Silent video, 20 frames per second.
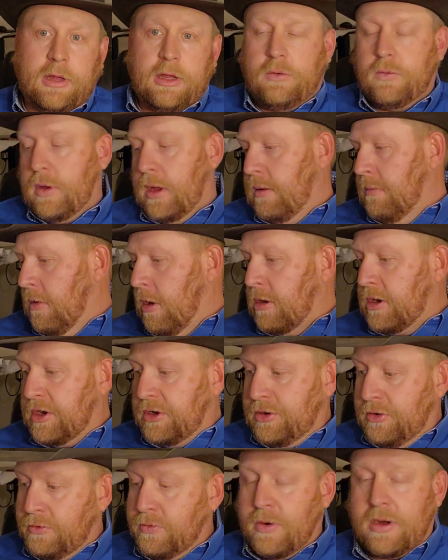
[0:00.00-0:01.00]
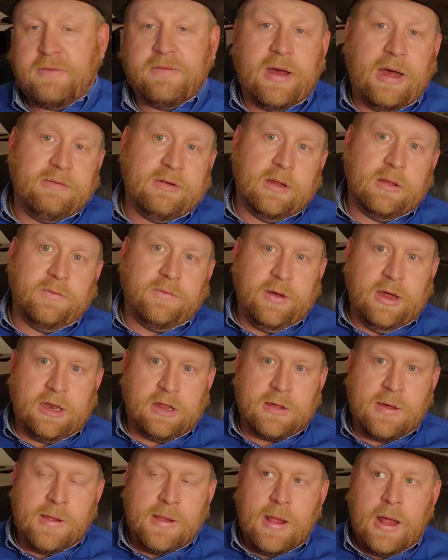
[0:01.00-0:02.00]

went and marked a 225 down the fence.